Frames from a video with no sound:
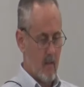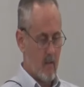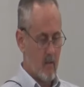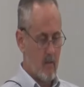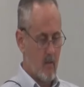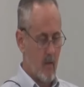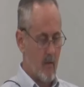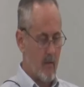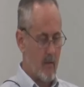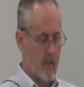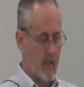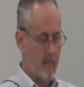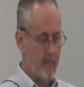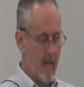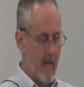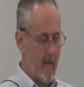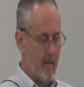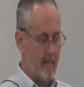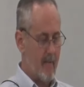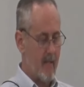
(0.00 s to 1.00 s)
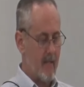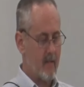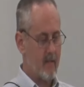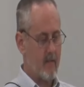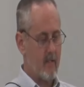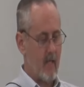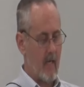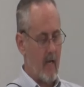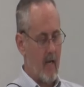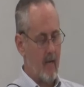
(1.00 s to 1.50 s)
So the
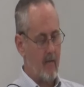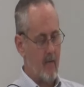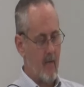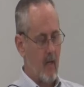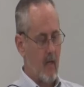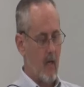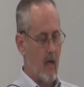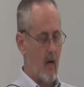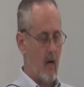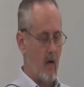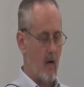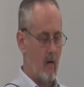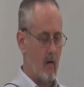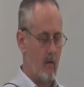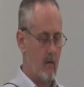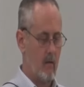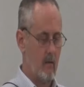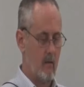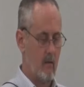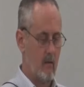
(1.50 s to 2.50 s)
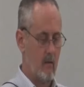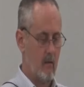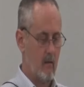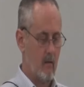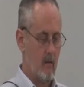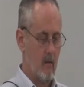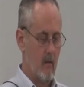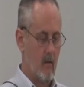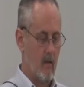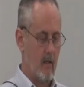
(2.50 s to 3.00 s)
commandments and the law
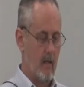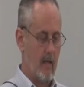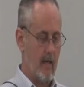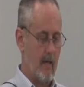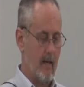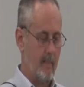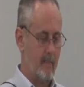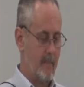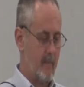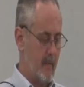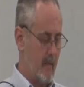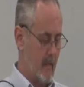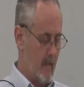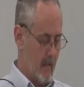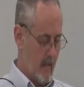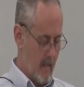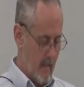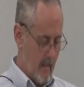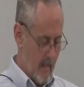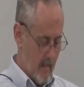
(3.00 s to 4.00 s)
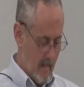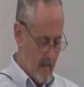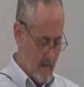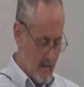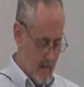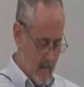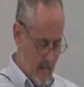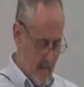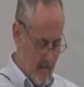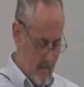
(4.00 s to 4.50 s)
are a lamp and
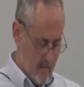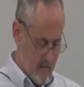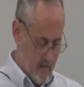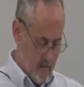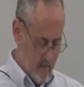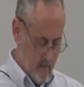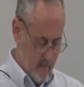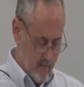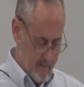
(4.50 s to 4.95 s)
light.